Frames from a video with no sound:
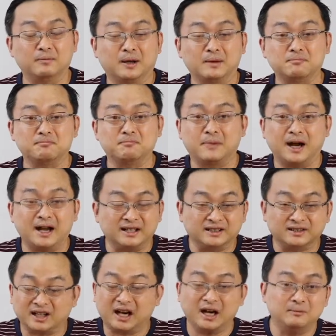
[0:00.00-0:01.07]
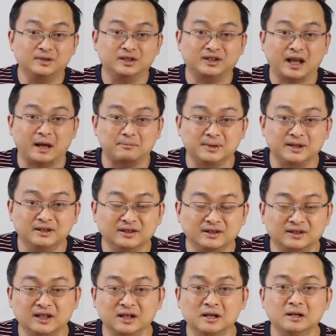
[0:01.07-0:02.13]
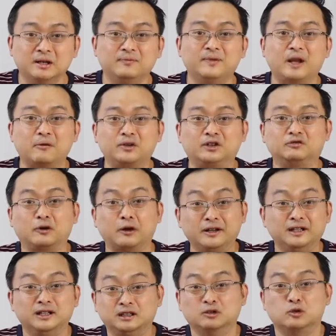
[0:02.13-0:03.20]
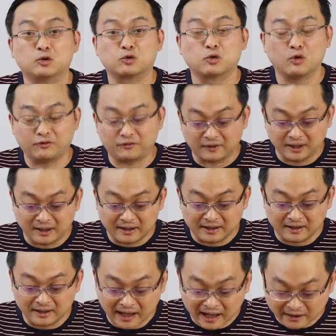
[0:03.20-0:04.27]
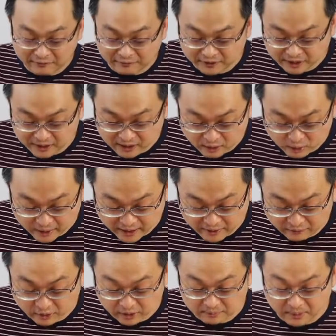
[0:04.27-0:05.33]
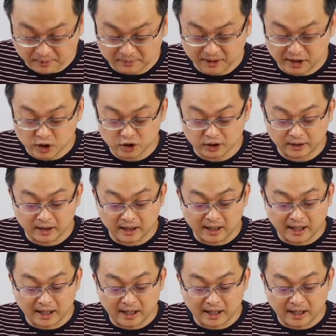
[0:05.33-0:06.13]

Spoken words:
But by the time this happens, there is very little growth left, okay, for the population.